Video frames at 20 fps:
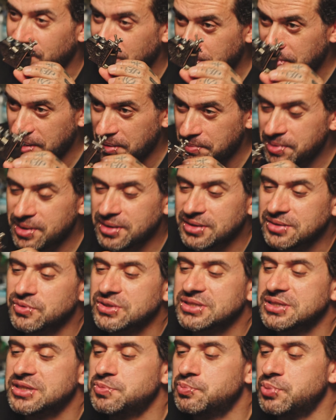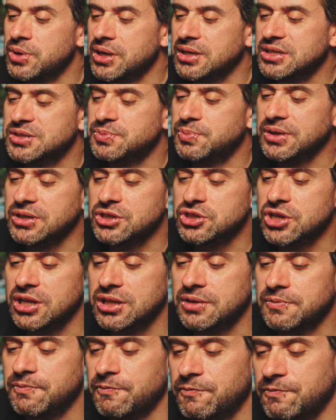What happened was the spring. Spring
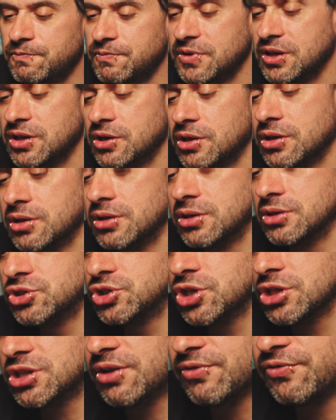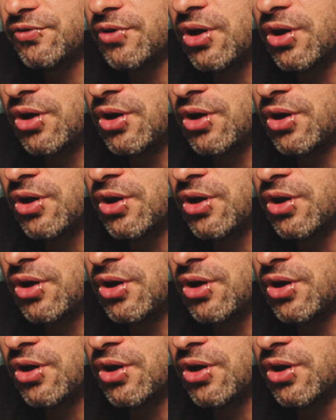shut off